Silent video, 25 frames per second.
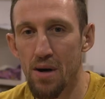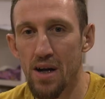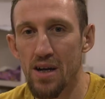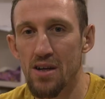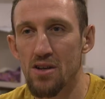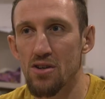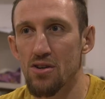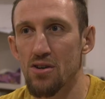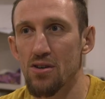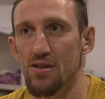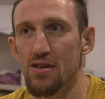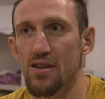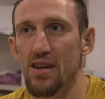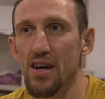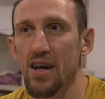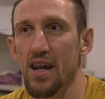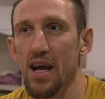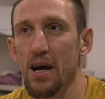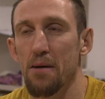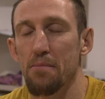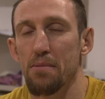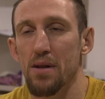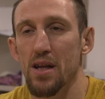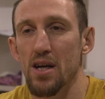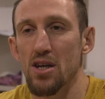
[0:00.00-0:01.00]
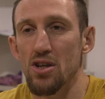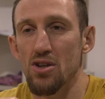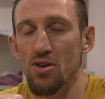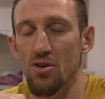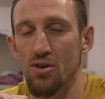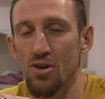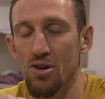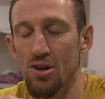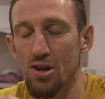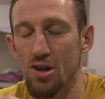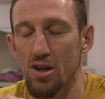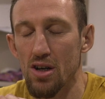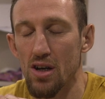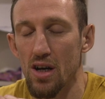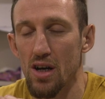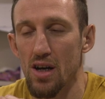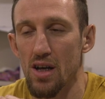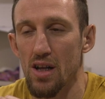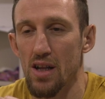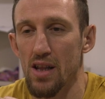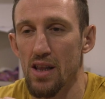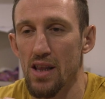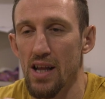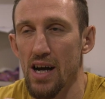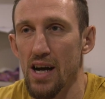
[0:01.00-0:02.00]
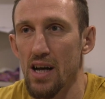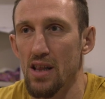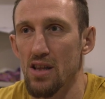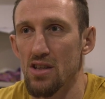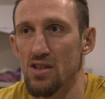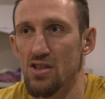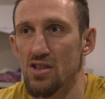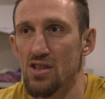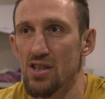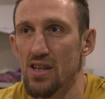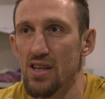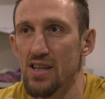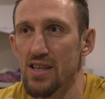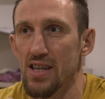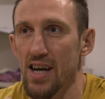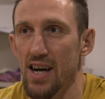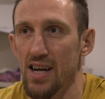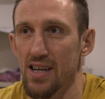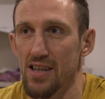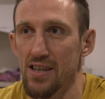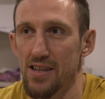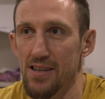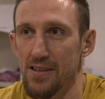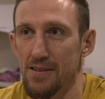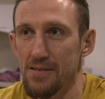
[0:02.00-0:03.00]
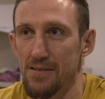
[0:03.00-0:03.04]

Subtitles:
Brian Dunn and I play young Lila's dad.